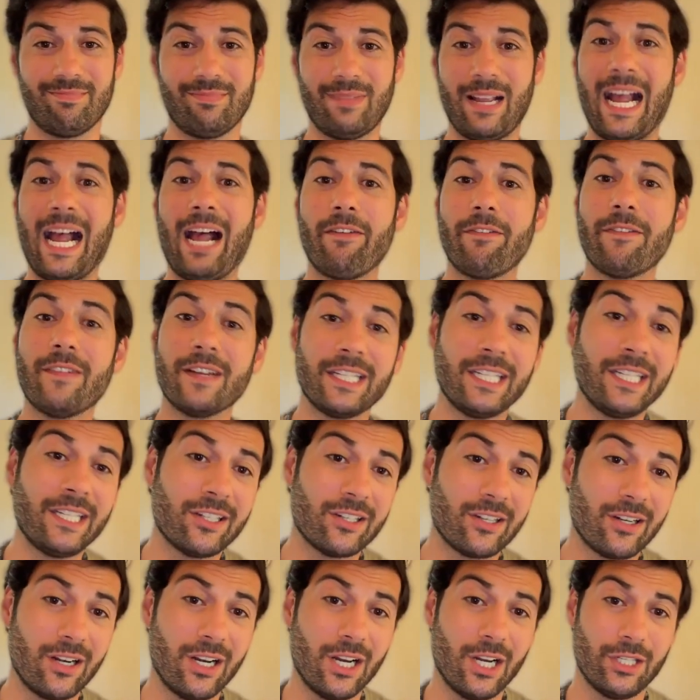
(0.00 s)
half a
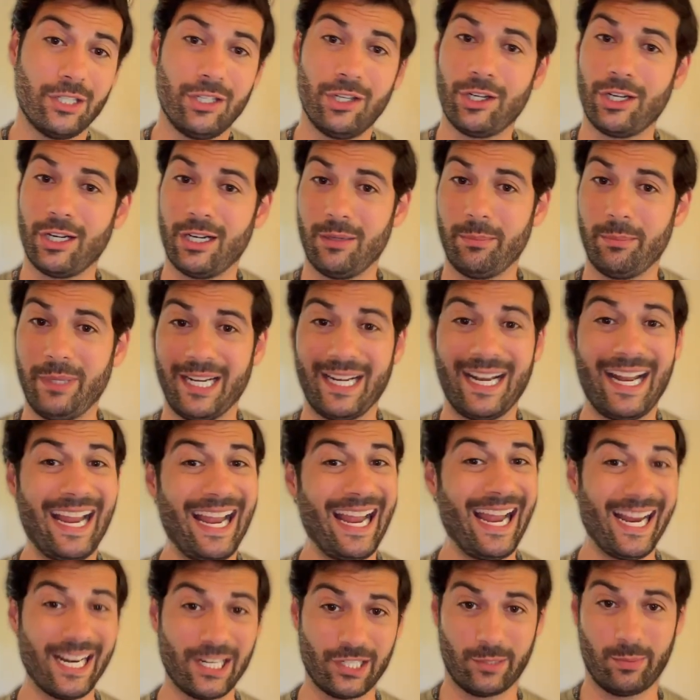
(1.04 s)
year, you're going to be an
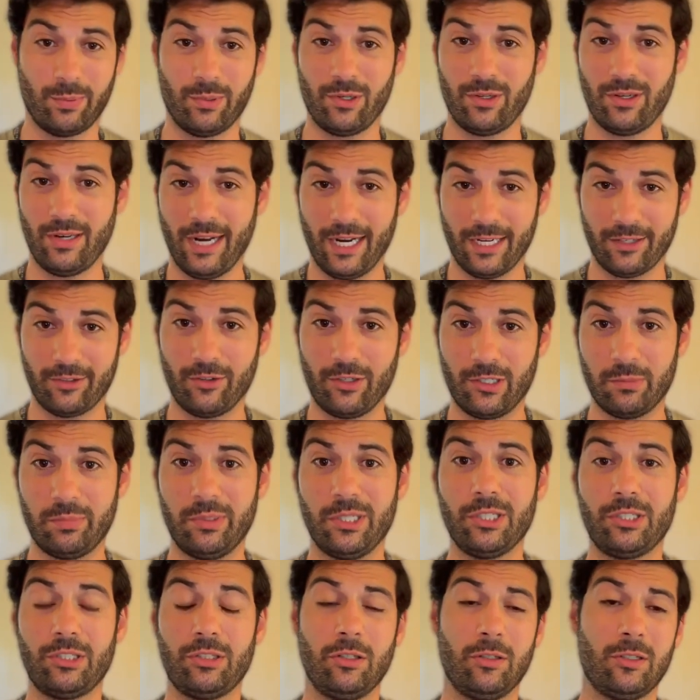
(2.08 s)
expert at growing
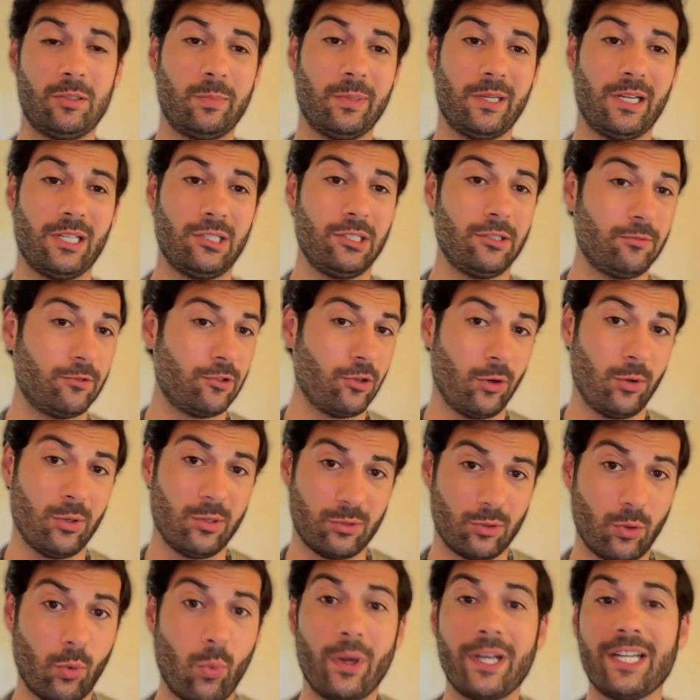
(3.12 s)
pea shoots because you've grown
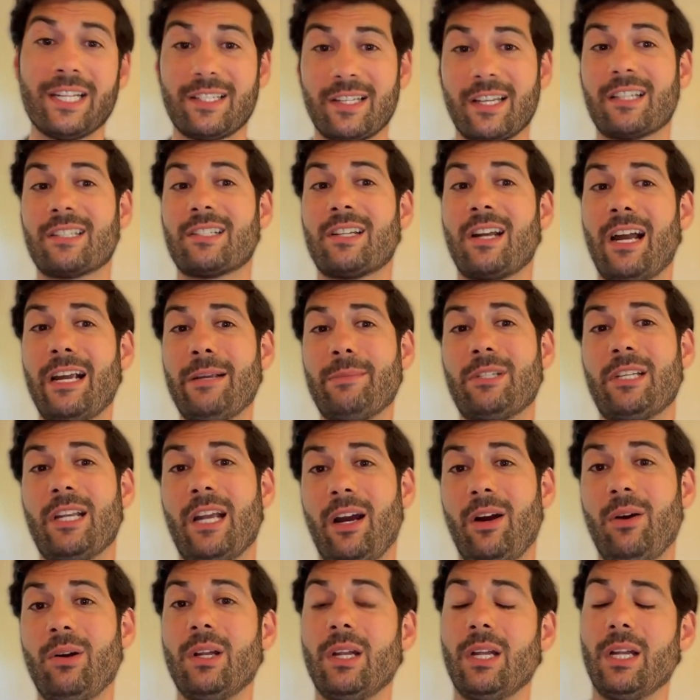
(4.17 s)
it 26 times
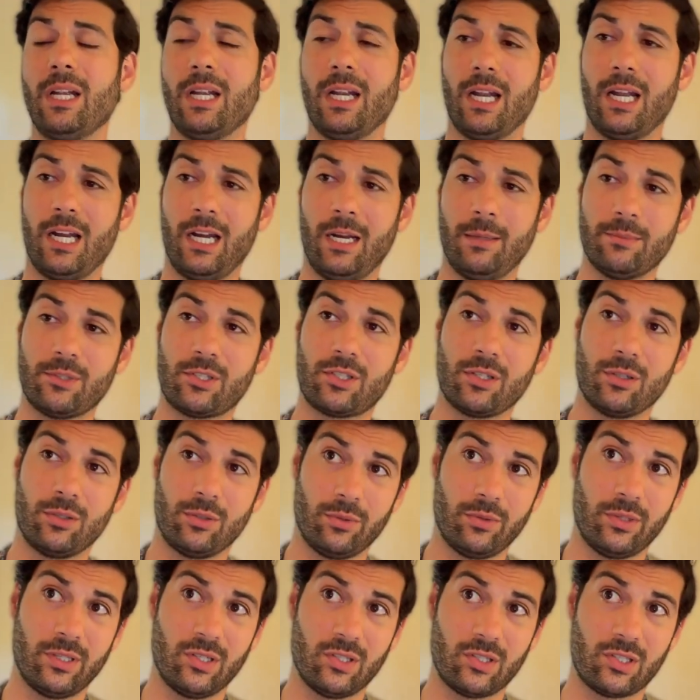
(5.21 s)
now. Um,
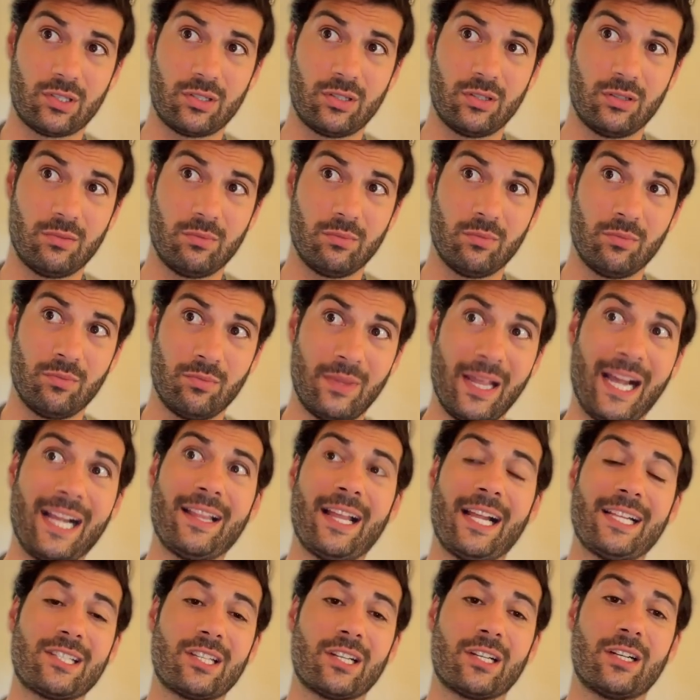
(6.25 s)
so there's that,
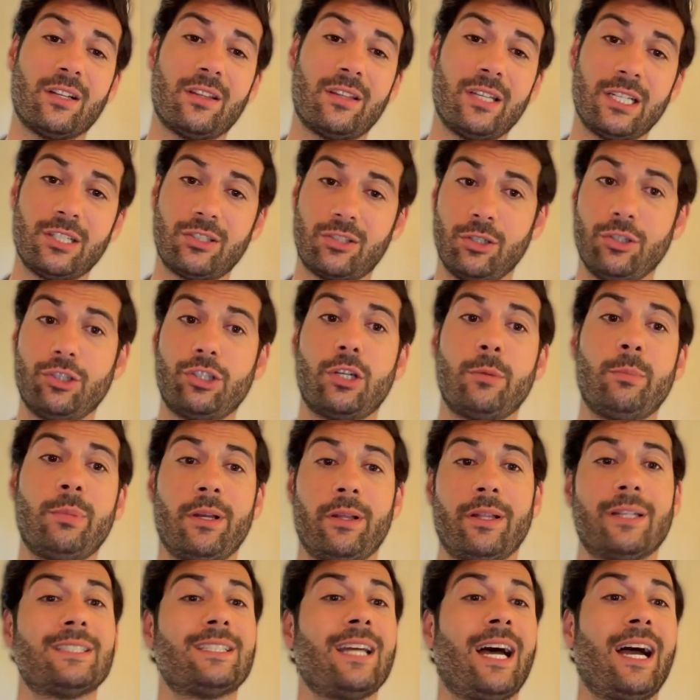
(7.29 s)
that's a good thing. So you should be
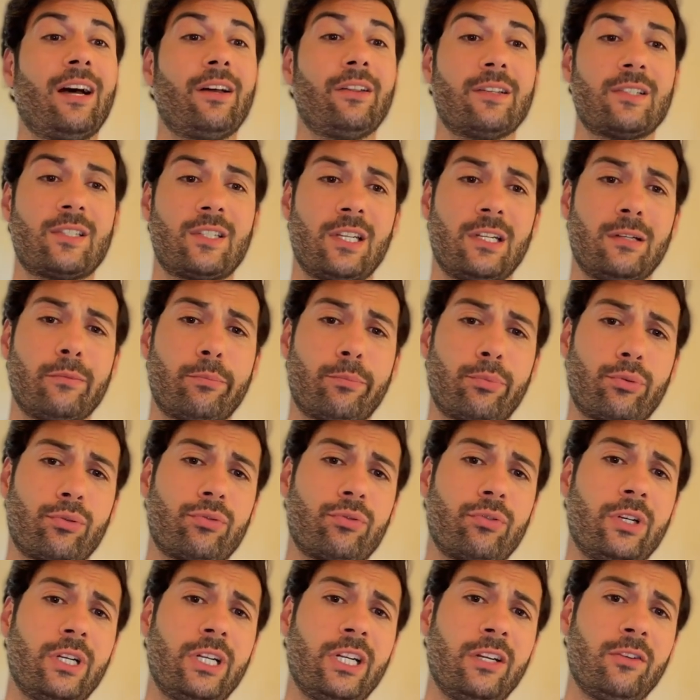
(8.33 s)
able to dial this in
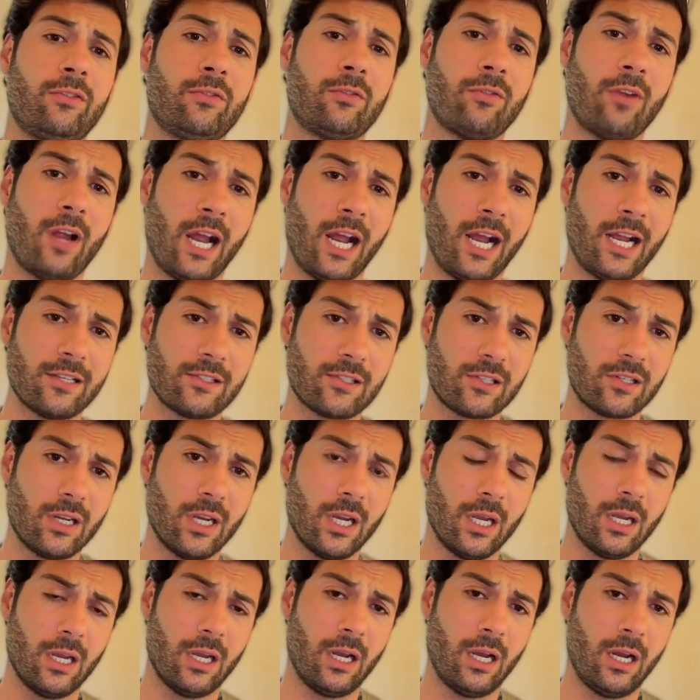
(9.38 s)
pretty fast
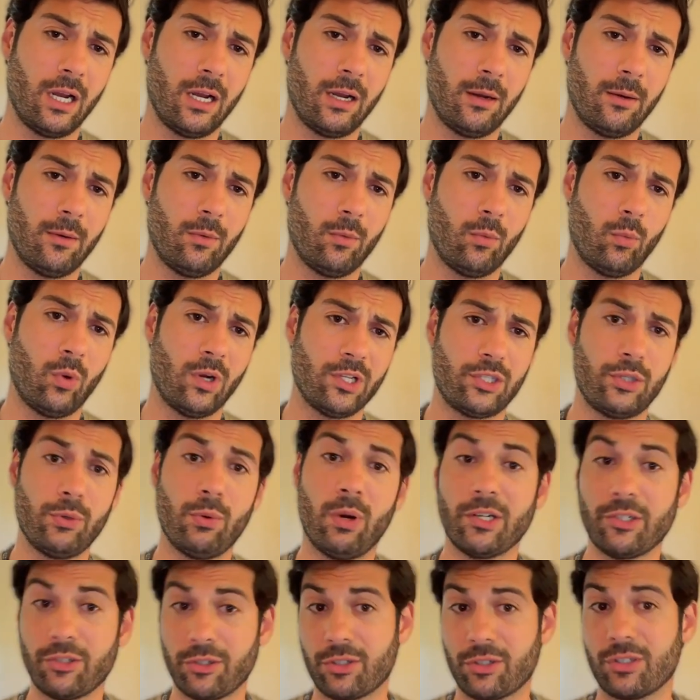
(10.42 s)
uh, once
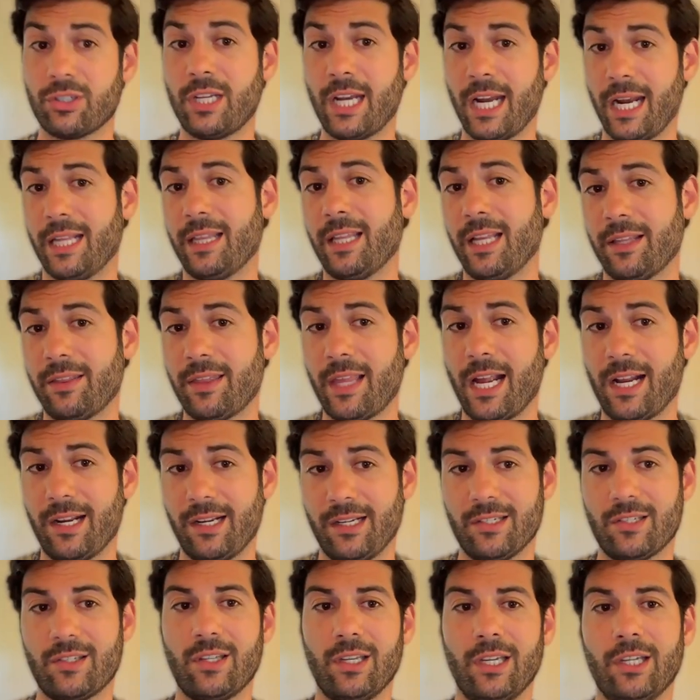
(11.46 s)
you understand that that
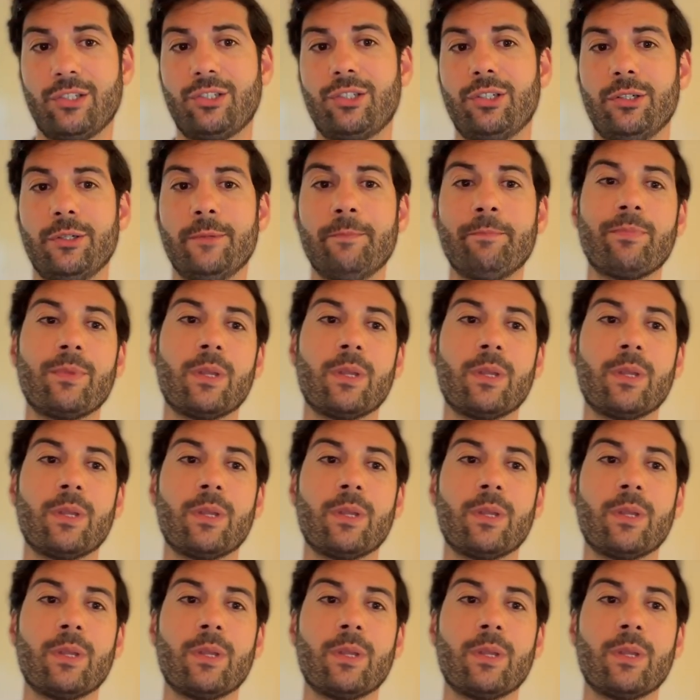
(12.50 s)
is the issue.